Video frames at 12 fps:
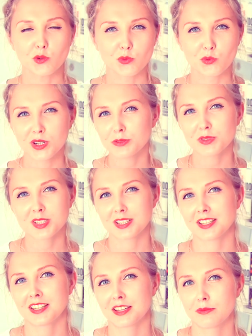when we
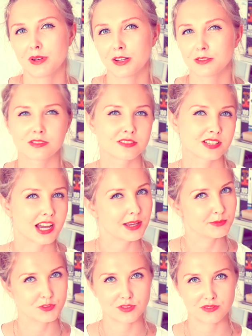think about
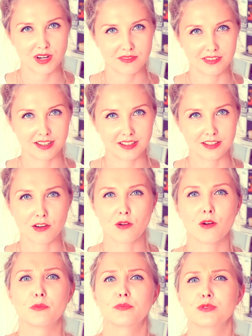time traveling
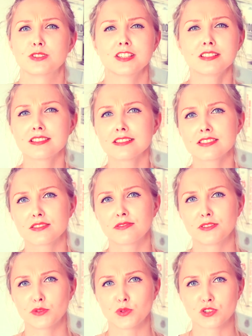or predicting the
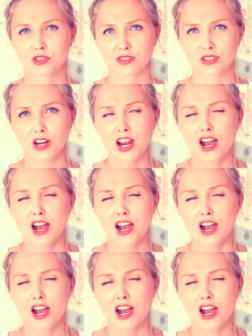future,